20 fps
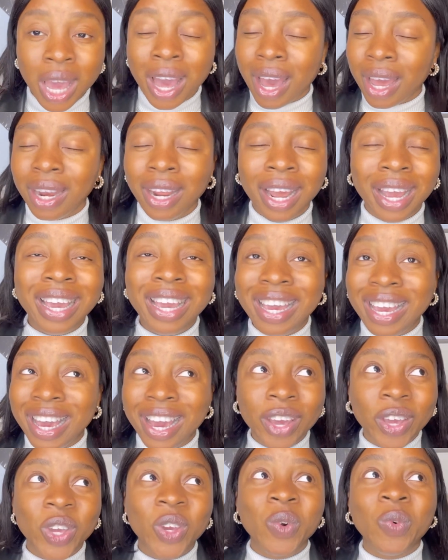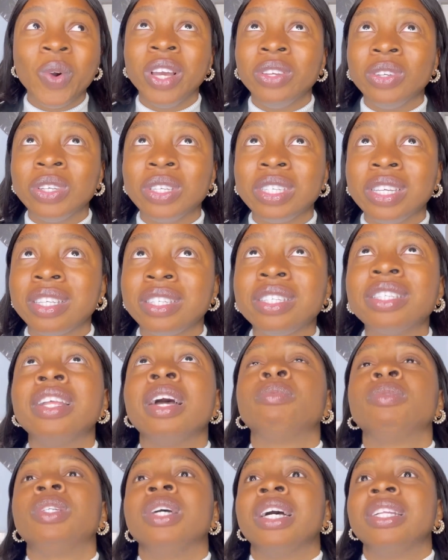And I hear you when you say
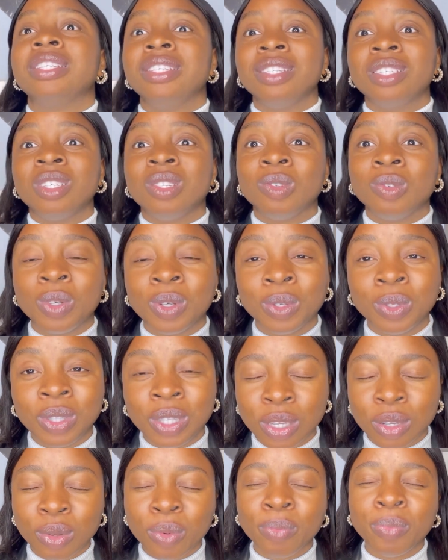Snapchat is the real deal,